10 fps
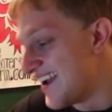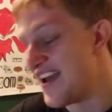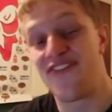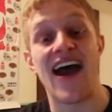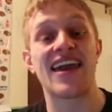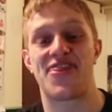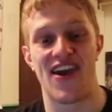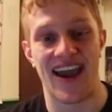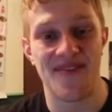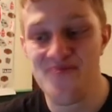If
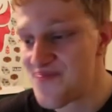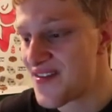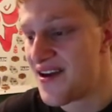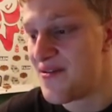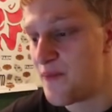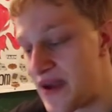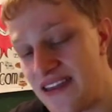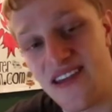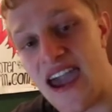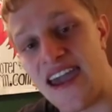anything,
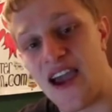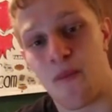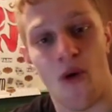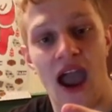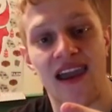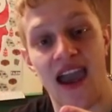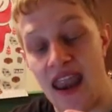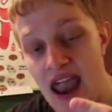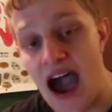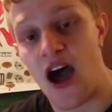me taking a break
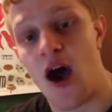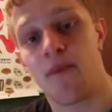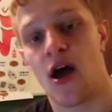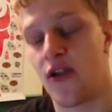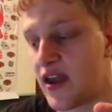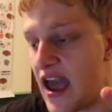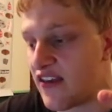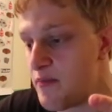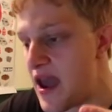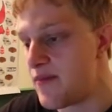and not uploading
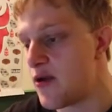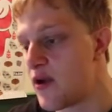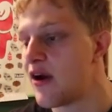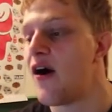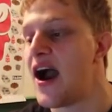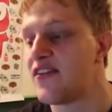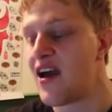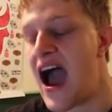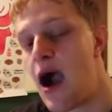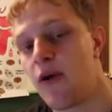has made me
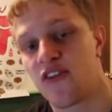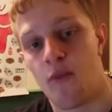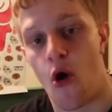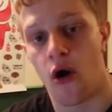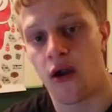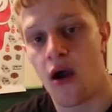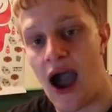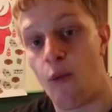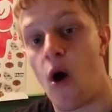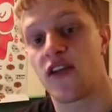realize how much more
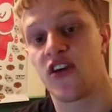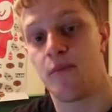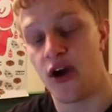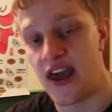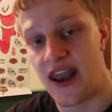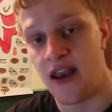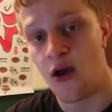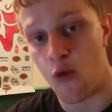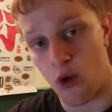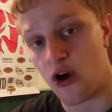I want to put
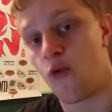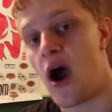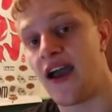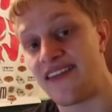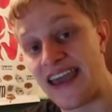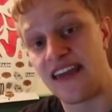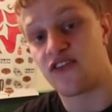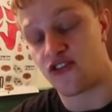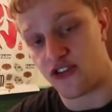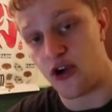in work-wise
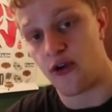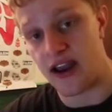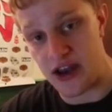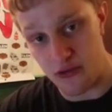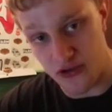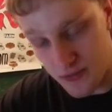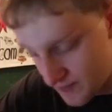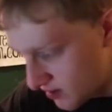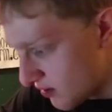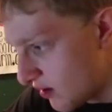into scootering and YouTube,
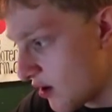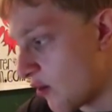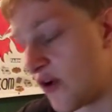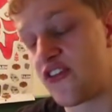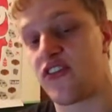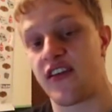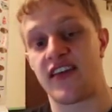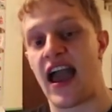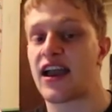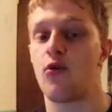which is
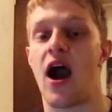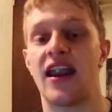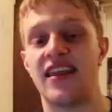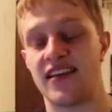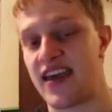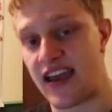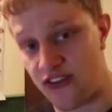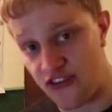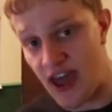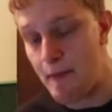exactly why I need to take a
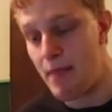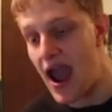step